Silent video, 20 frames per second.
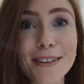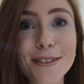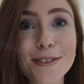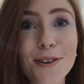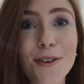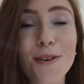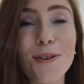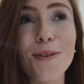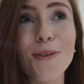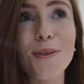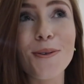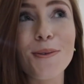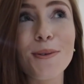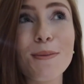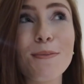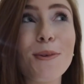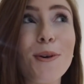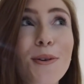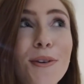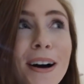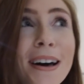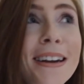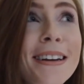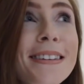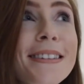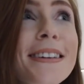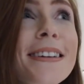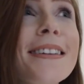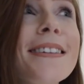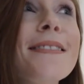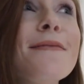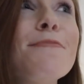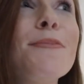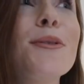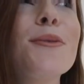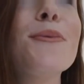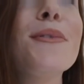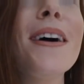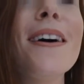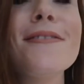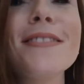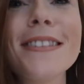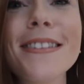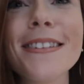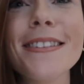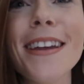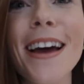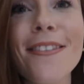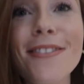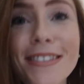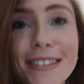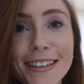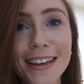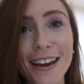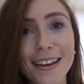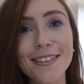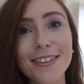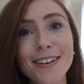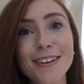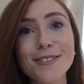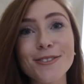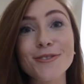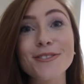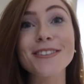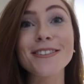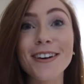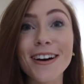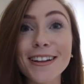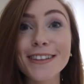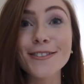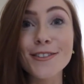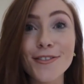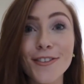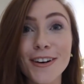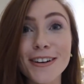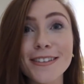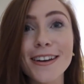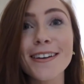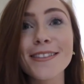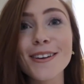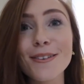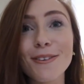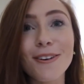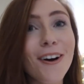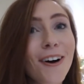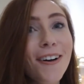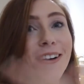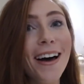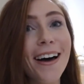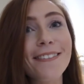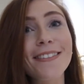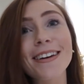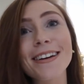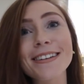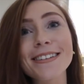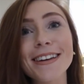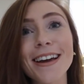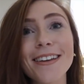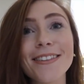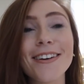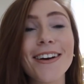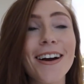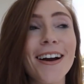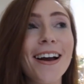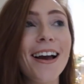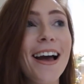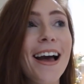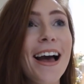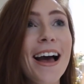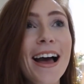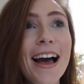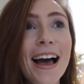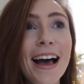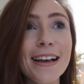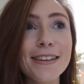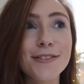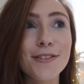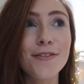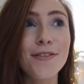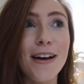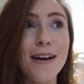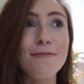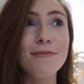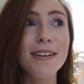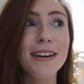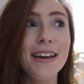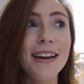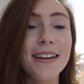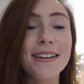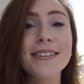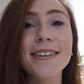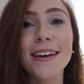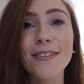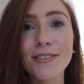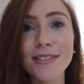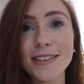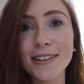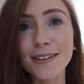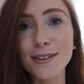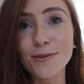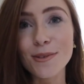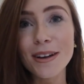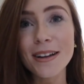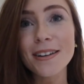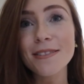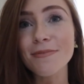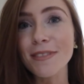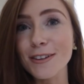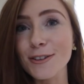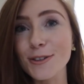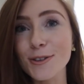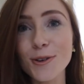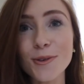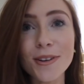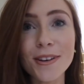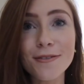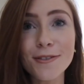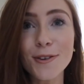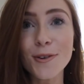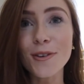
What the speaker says: So we both got Indian, but we obviously didn't have it together. So tonight's the first night that we're all having it together as a family, and David's here as well, and Joey, of